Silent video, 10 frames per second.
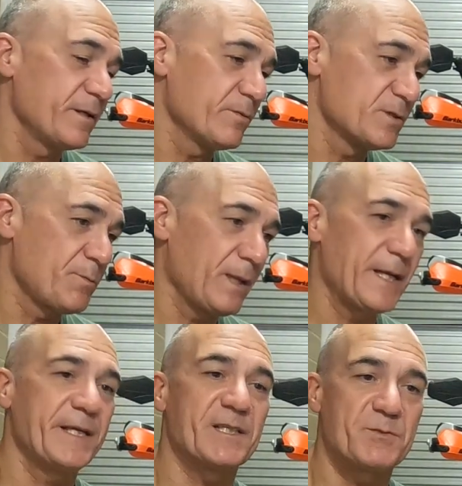It was
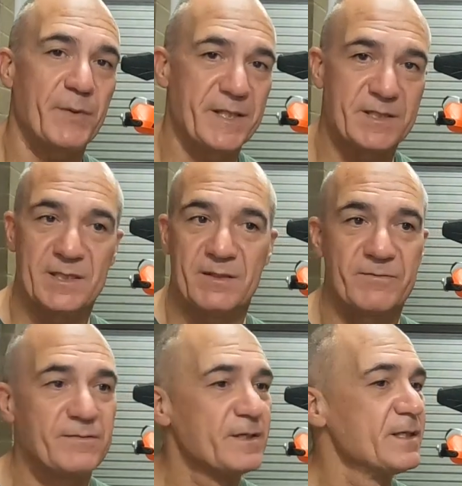bloody
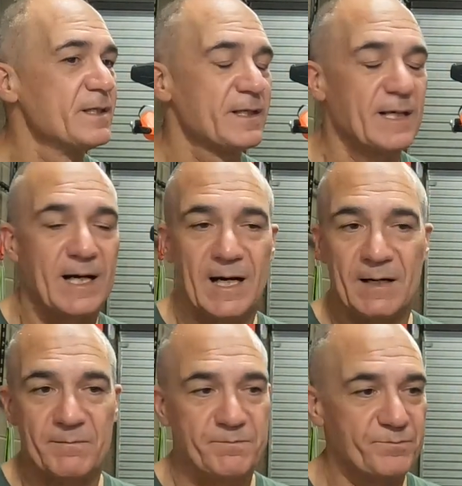expensive.
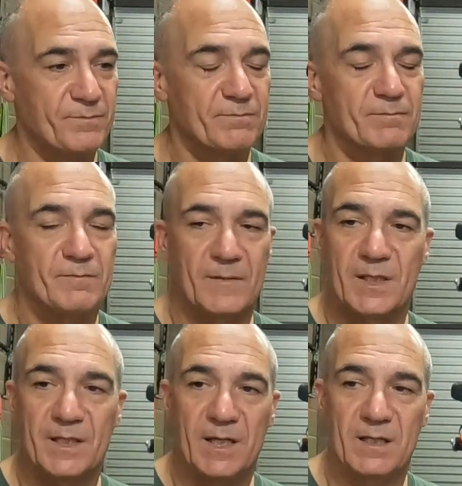
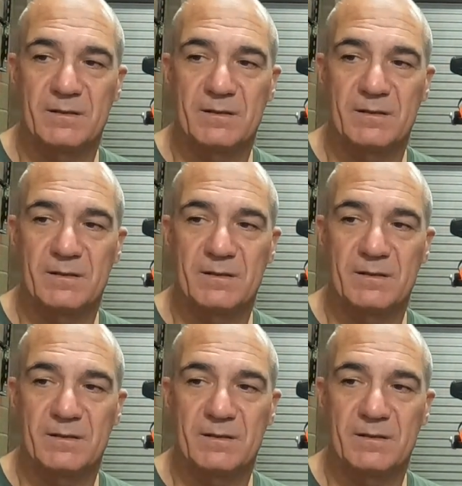It's